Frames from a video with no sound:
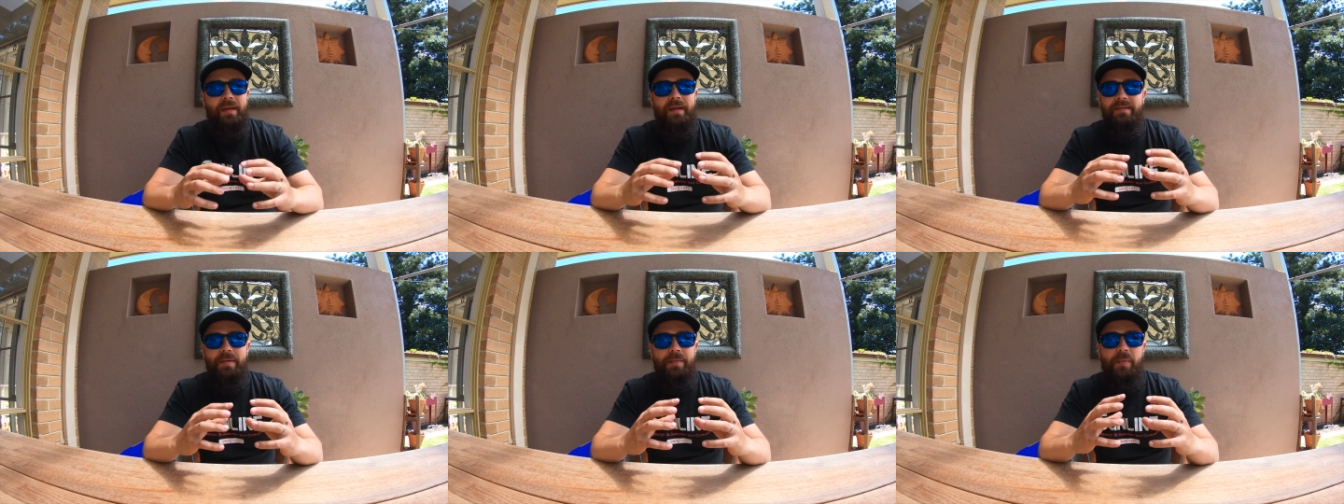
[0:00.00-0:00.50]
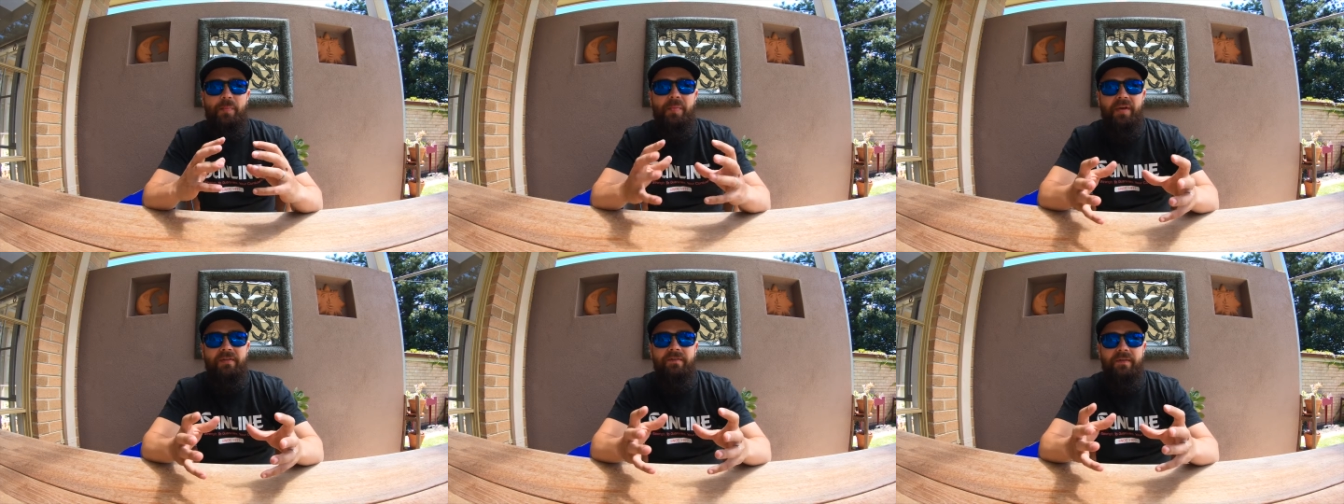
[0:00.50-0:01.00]
and some of the
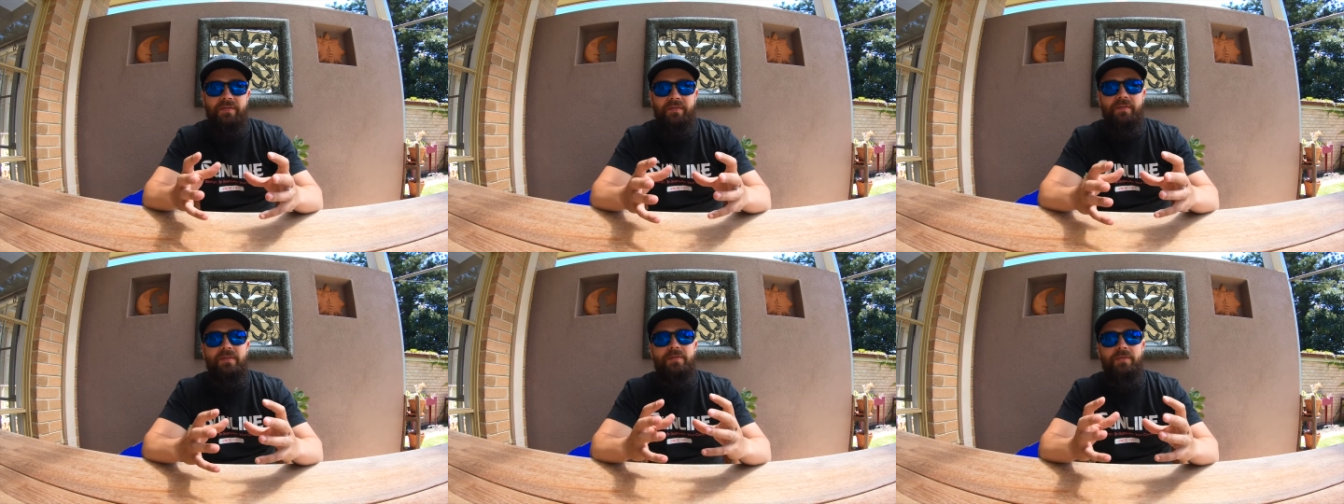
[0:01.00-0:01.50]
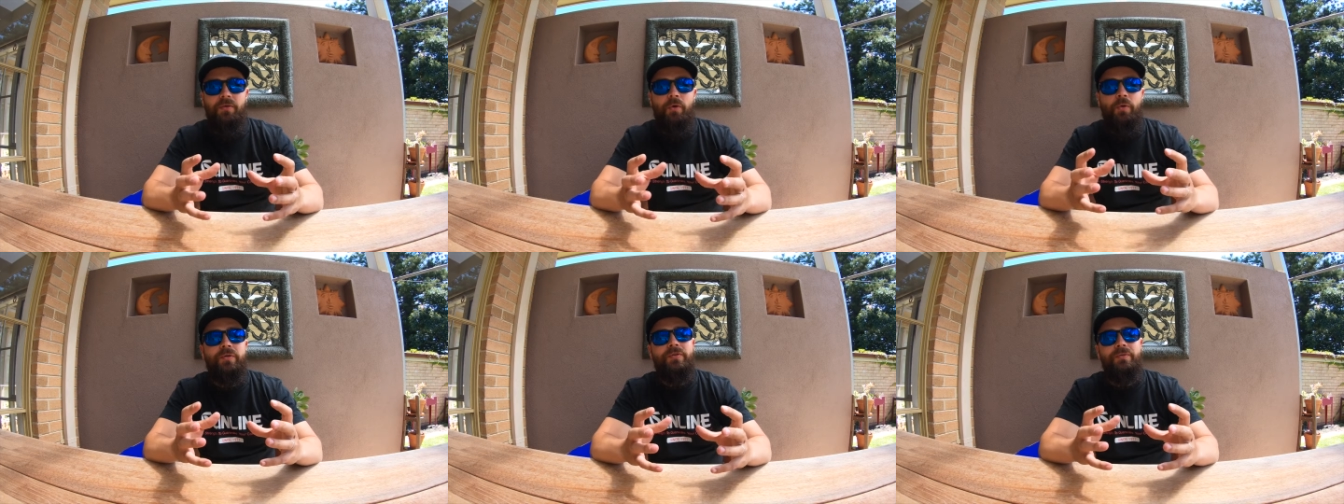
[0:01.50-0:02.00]
benefits of this new
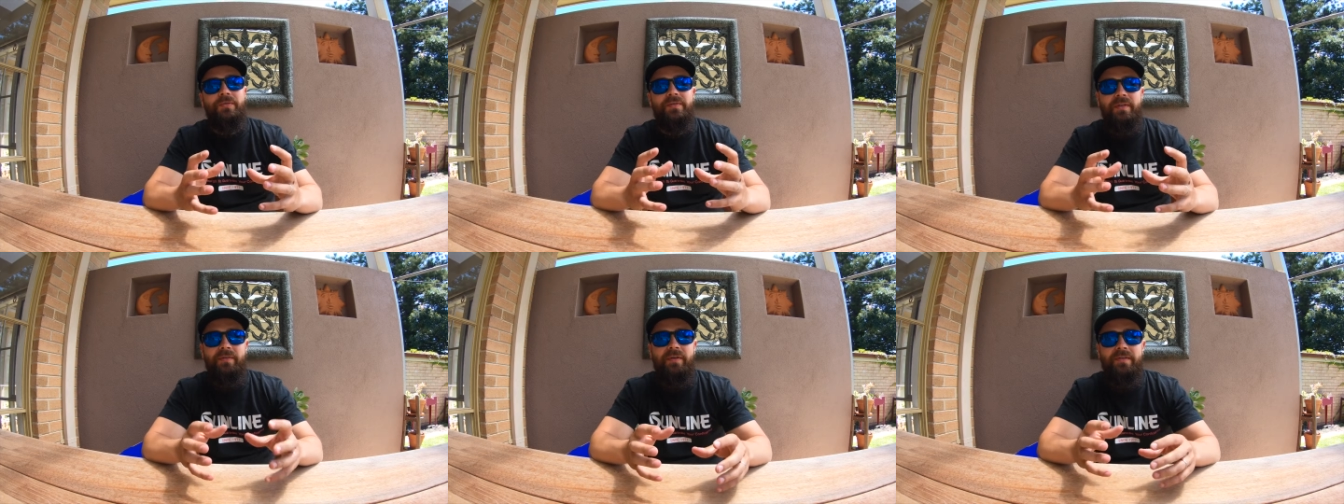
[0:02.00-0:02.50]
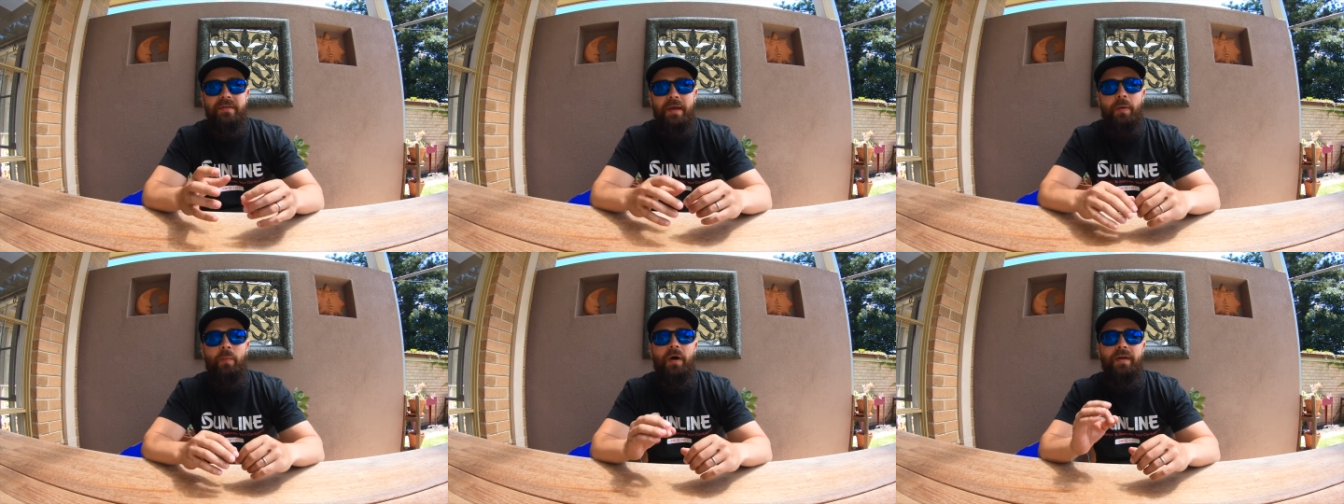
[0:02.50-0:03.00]
Hook two series,
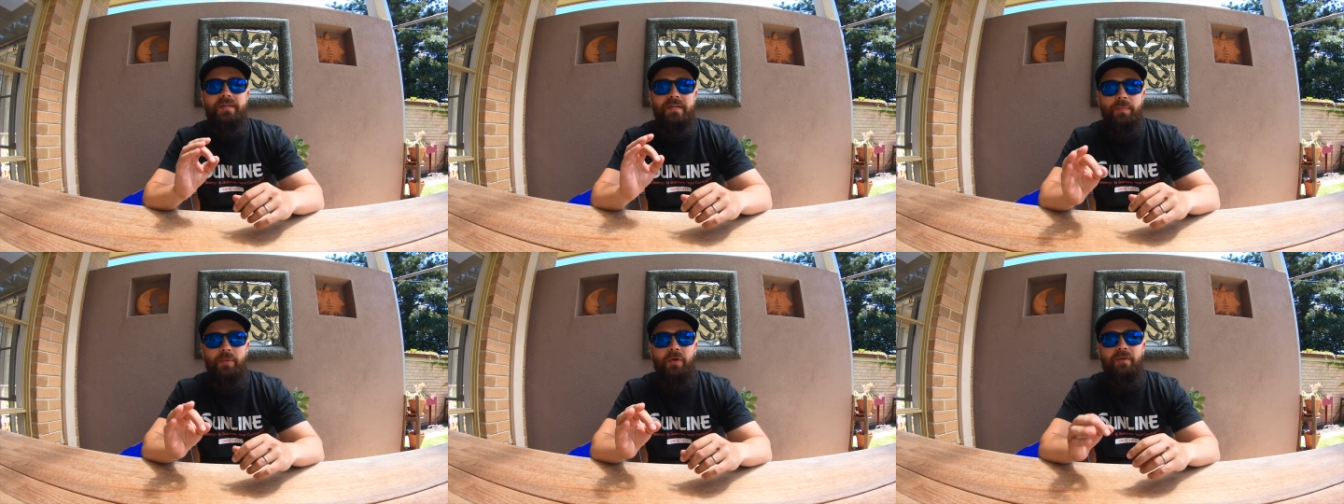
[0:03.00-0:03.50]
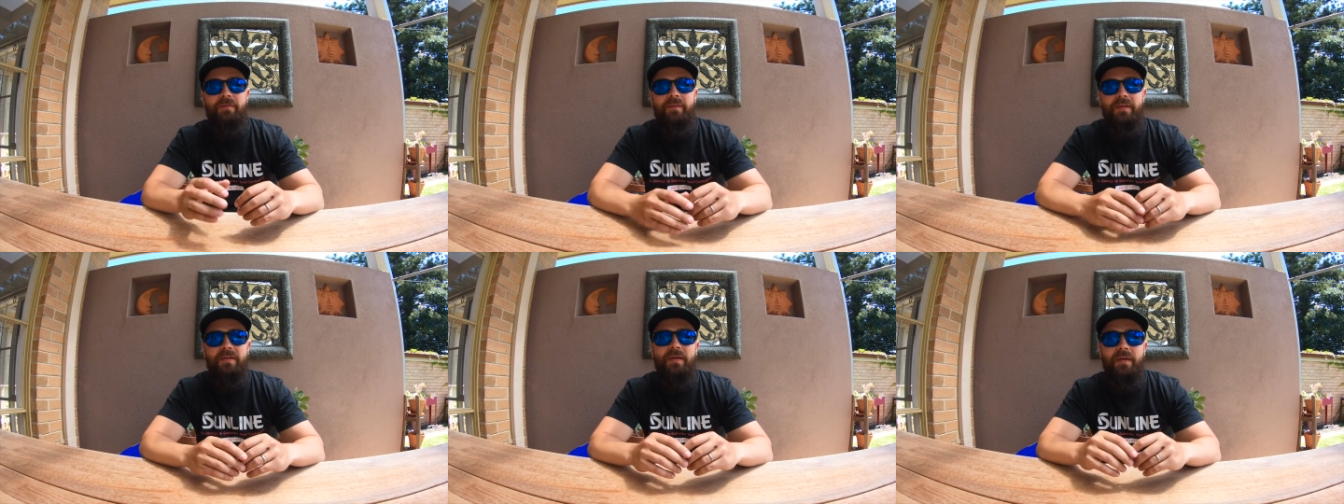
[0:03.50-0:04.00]
and why it's the
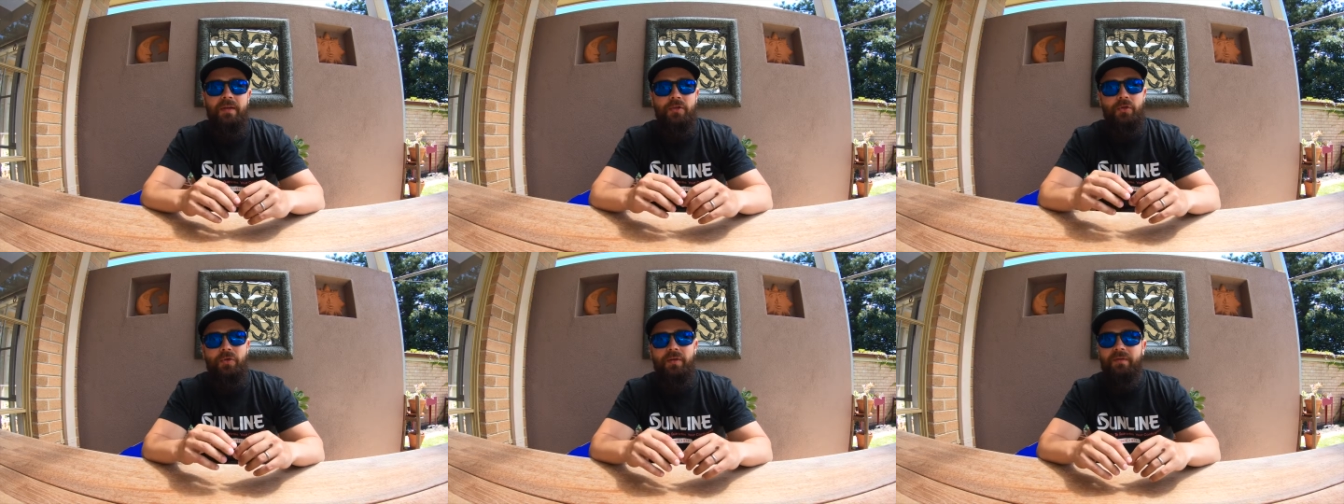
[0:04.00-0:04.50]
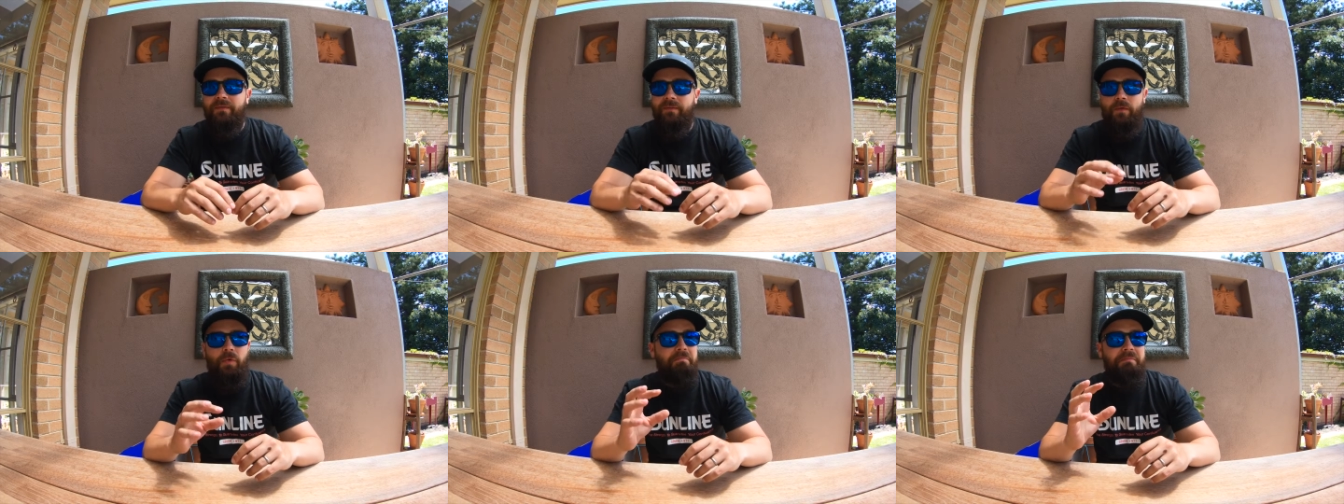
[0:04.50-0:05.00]
perfect unit
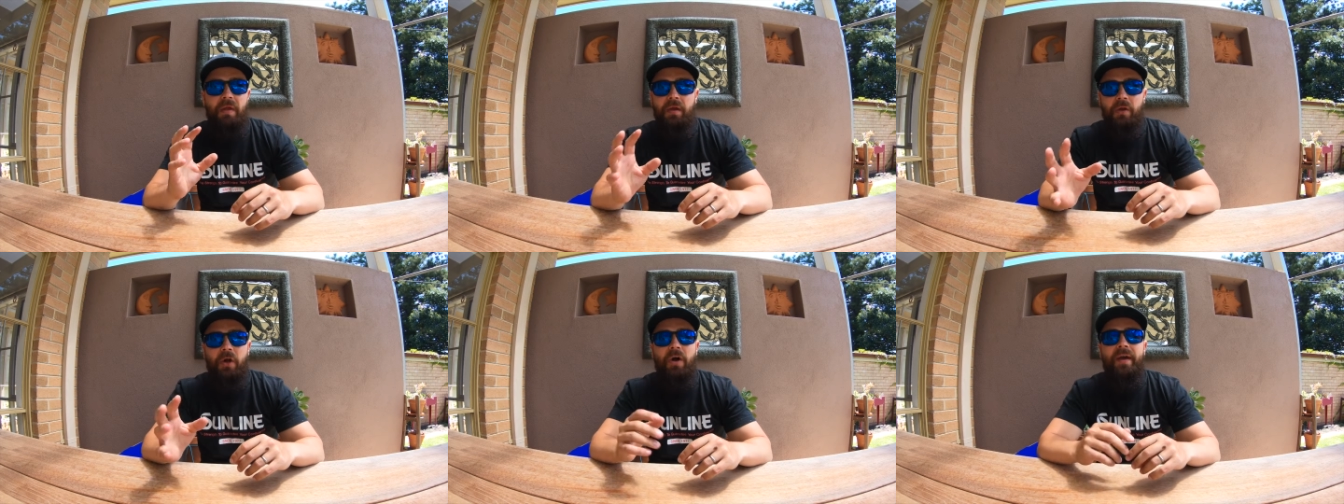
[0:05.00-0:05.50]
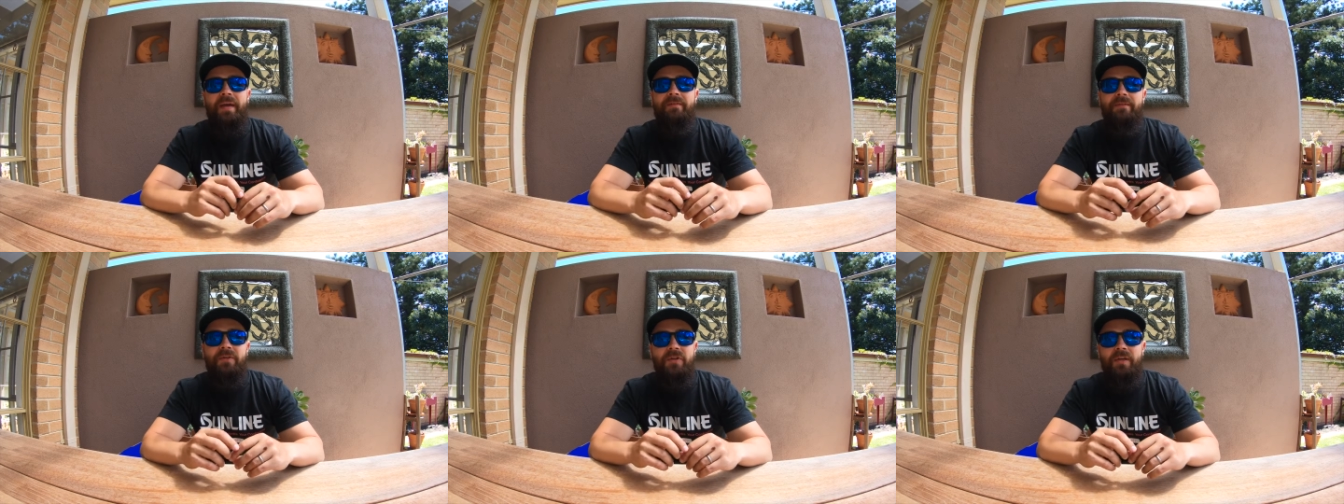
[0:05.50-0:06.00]
for
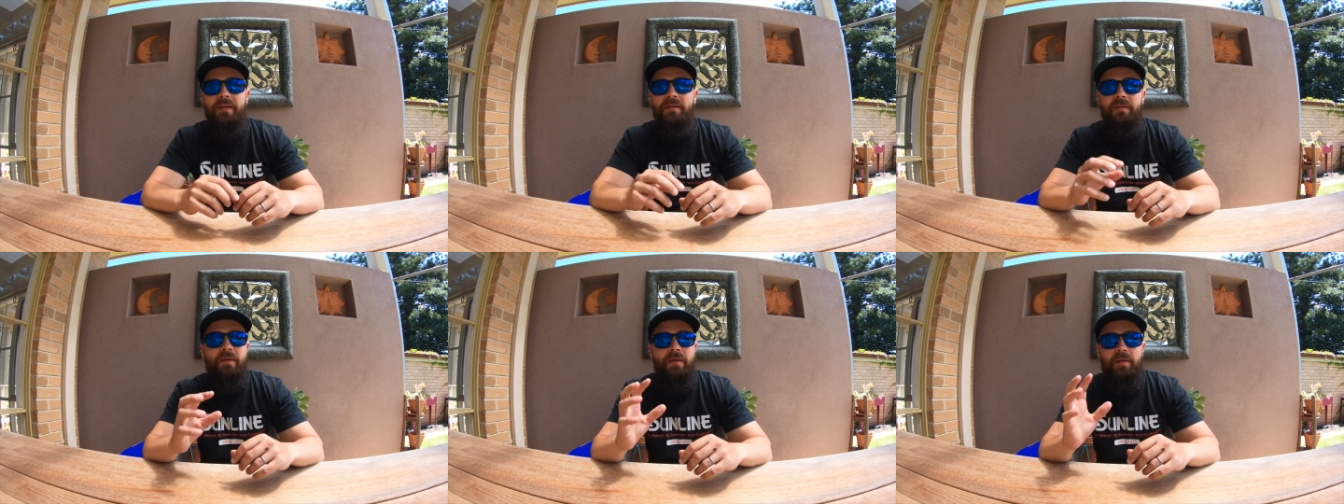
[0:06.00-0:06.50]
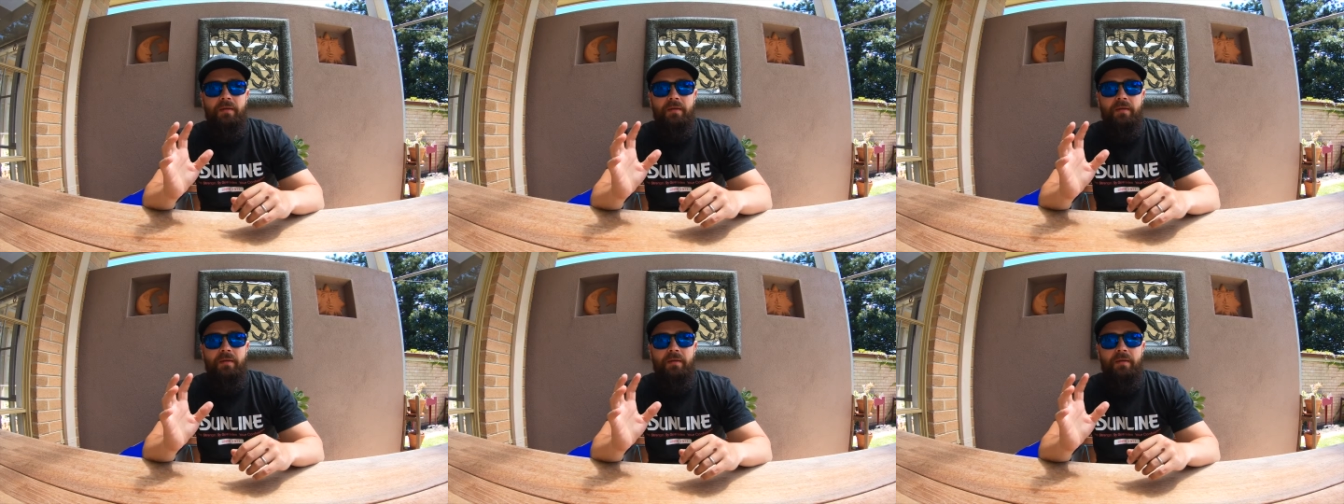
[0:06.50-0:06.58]
kayak fishing,